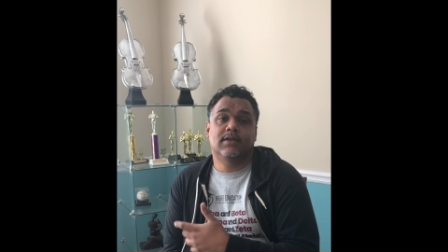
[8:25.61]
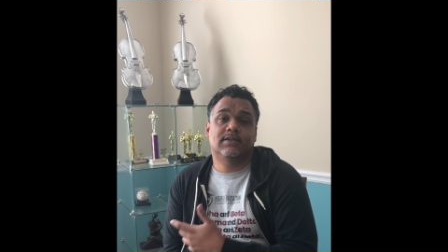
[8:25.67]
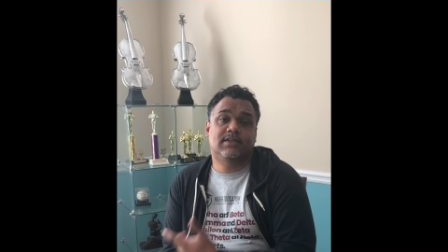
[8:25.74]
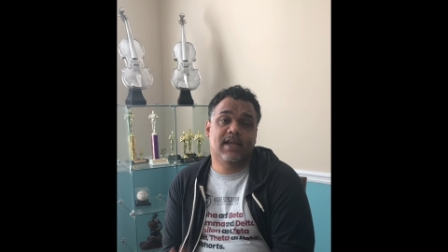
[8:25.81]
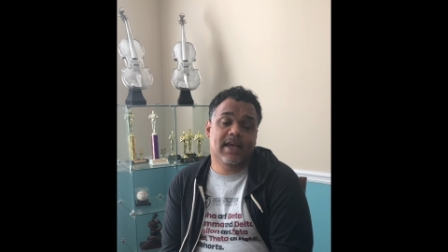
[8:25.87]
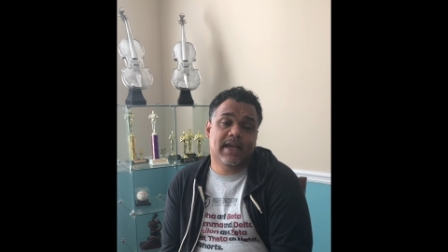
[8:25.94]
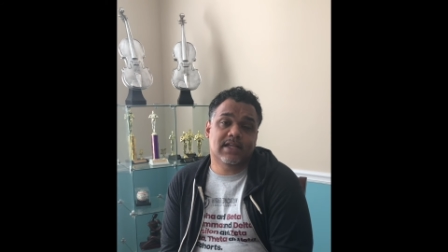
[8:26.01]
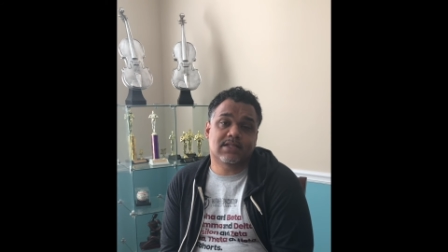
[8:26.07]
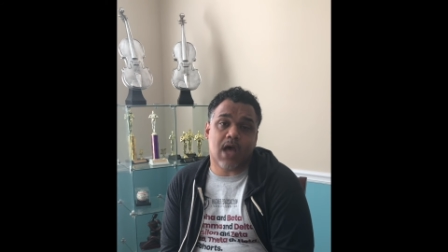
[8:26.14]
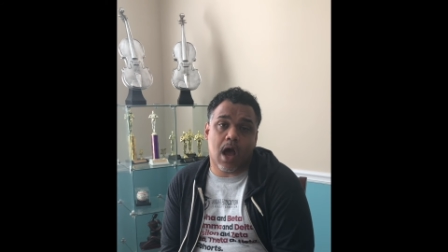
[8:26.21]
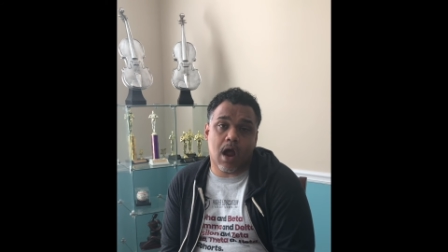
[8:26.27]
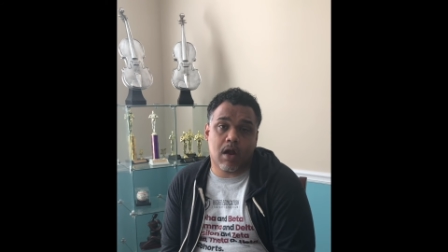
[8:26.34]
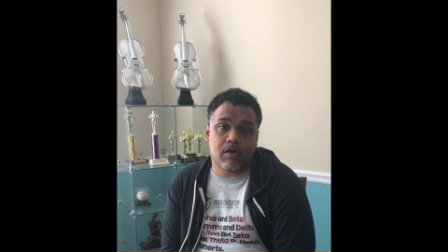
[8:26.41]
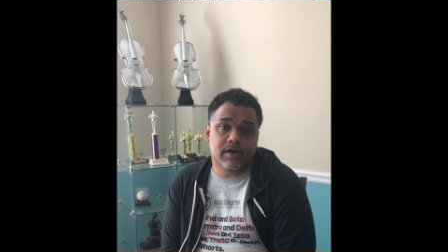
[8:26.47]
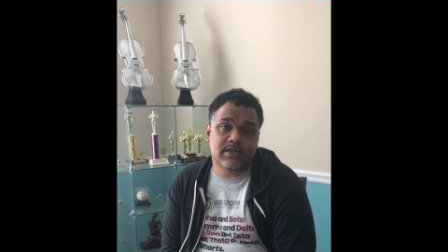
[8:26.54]
Tickets
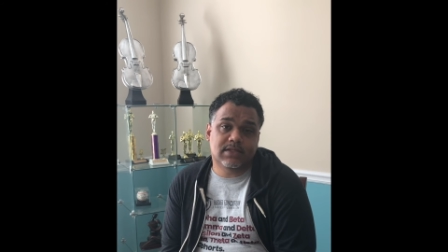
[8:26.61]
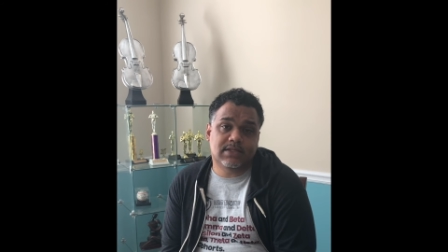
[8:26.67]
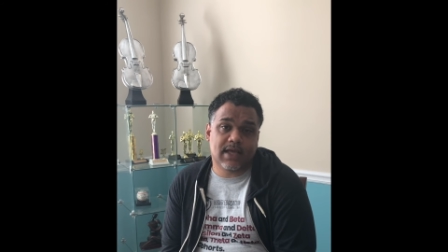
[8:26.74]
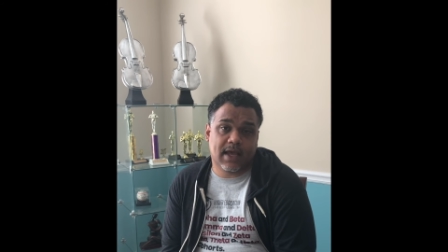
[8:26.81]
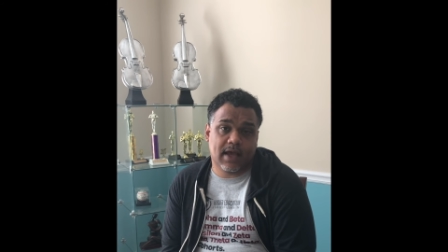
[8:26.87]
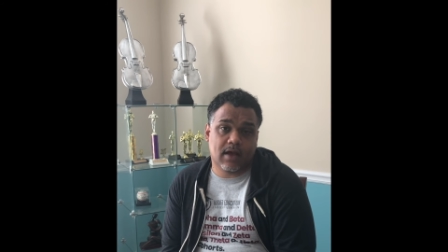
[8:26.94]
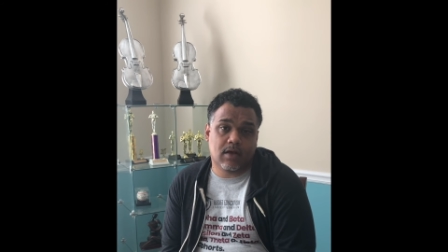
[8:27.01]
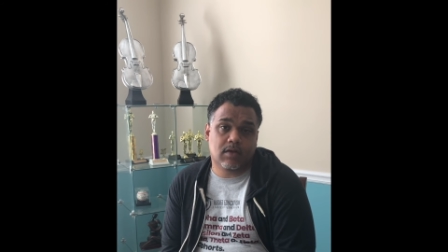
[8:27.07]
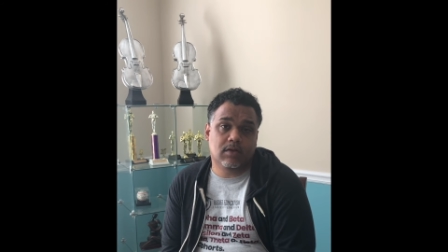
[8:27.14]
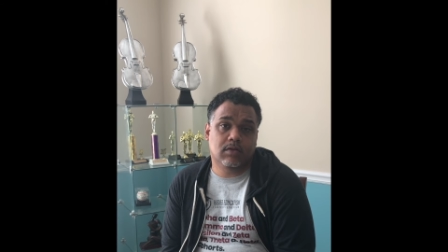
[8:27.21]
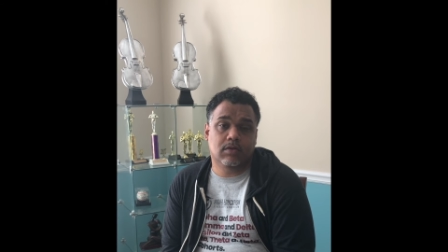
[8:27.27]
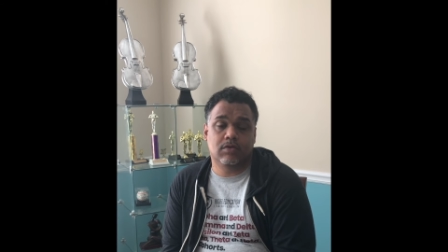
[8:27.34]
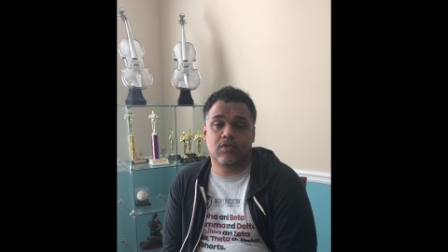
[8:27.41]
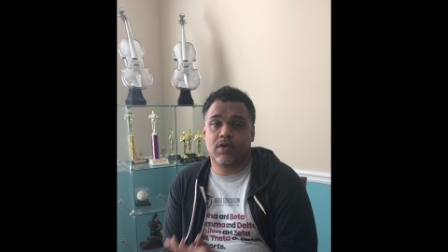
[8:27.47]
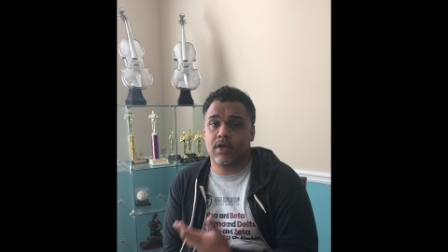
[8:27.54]
are on sale.
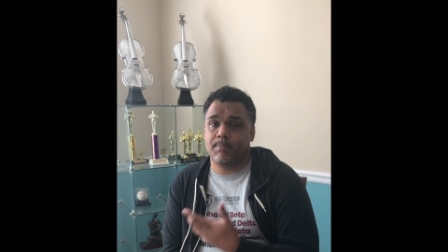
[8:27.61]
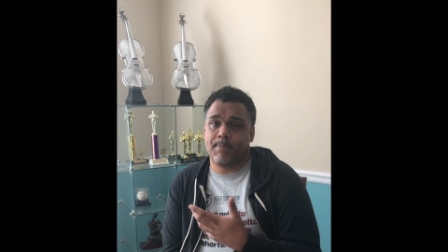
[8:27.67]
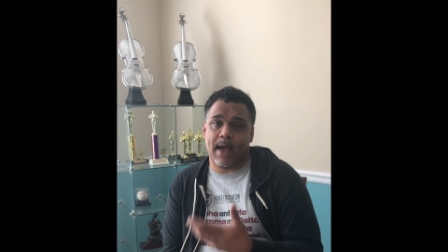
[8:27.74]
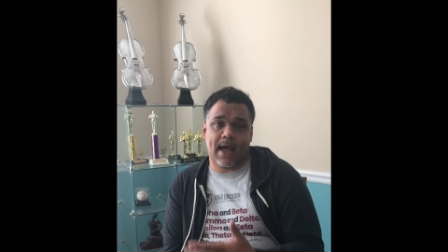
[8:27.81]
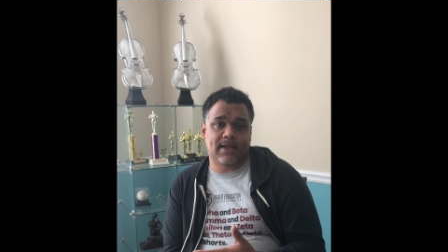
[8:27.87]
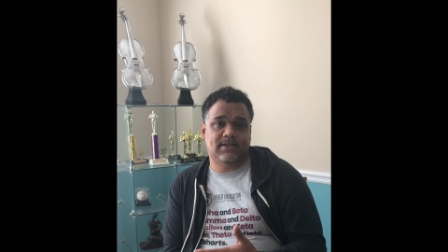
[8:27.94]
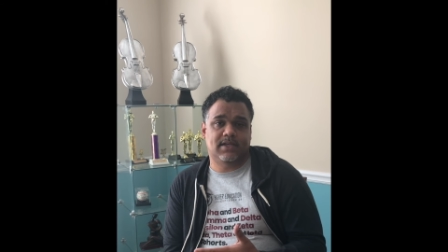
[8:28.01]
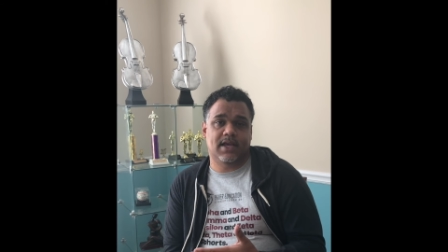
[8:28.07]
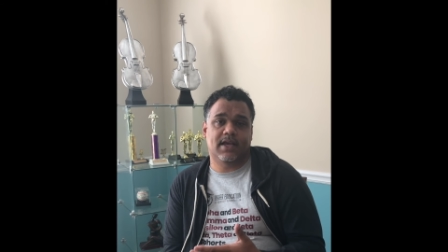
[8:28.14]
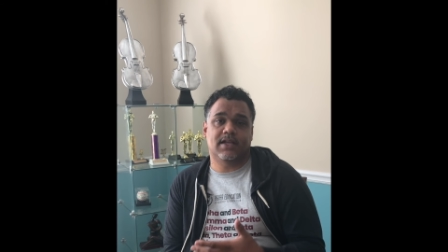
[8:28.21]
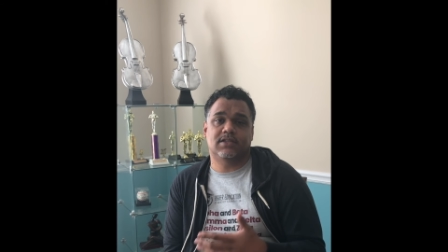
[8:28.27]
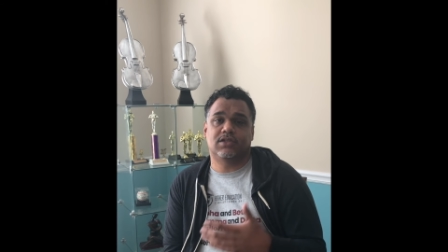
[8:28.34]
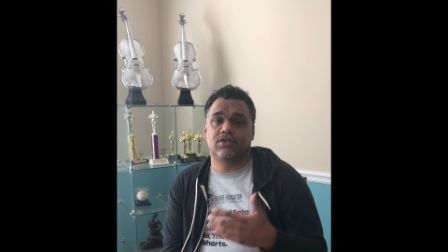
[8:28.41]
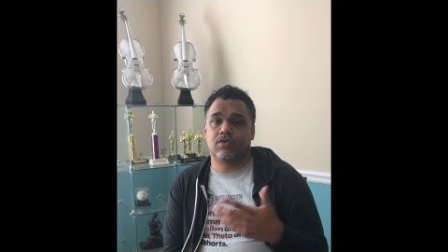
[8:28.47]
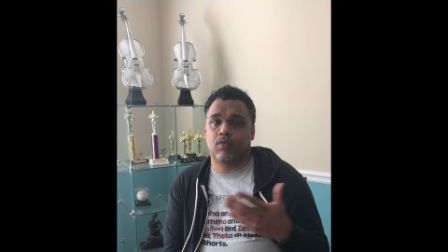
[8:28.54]
You can buy
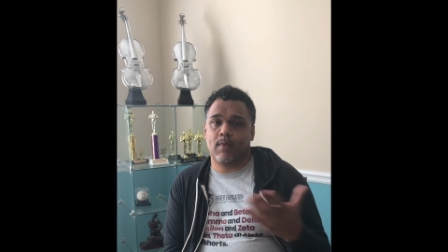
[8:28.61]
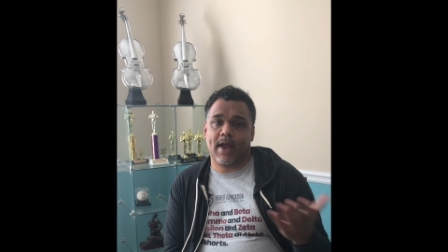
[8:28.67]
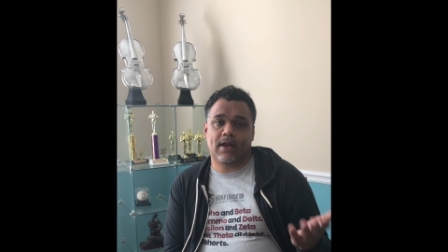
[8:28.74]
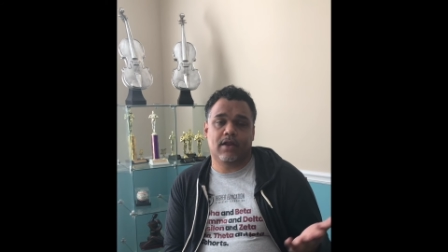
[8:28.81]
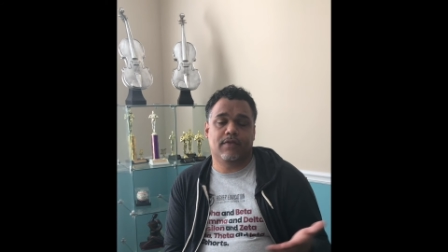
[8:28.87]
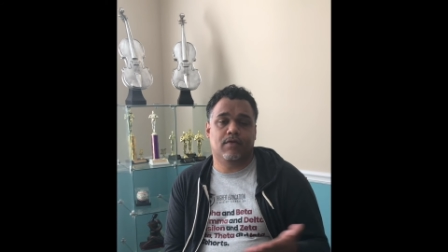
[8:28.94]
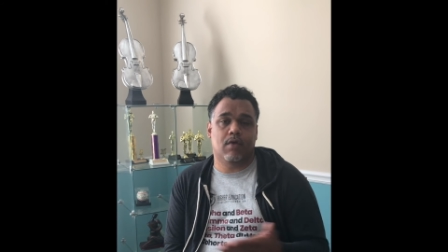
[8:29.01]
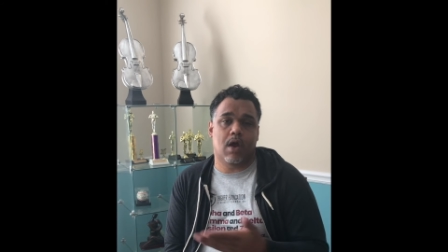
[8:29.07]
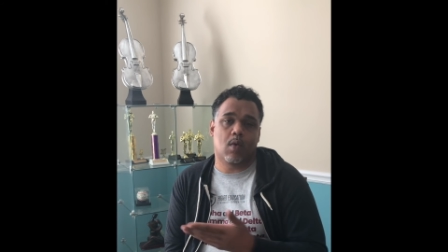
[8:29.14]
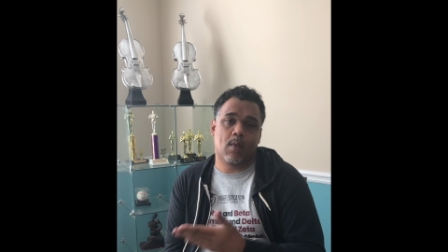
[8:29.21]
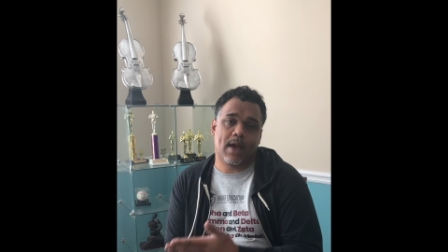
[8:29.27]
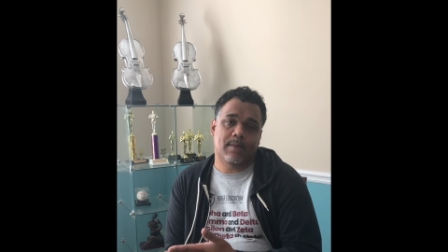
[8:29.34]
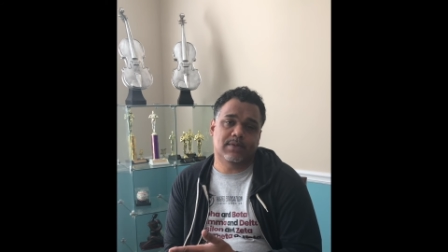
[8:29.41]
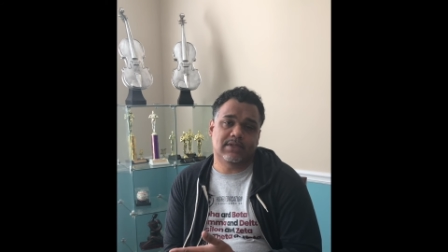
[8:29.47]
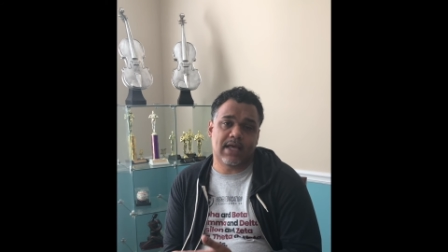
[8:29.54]
tickets directly through our
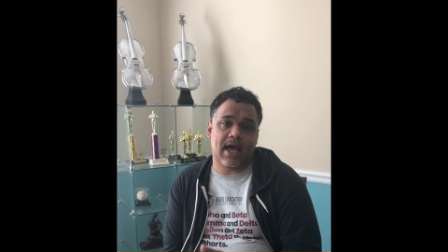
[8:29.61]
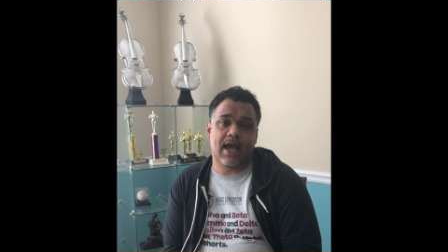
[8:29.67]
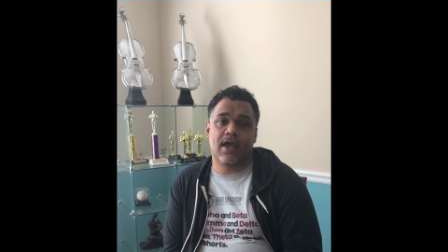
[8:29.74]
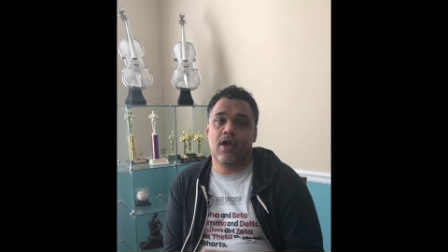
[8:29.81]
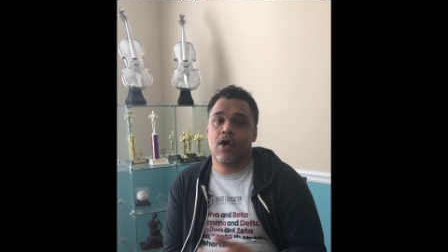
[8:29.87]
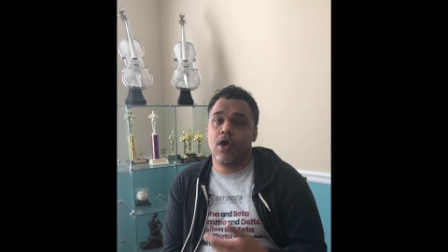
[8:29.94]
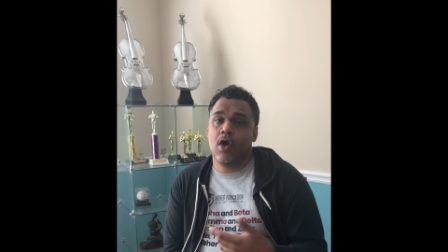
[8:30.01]
website,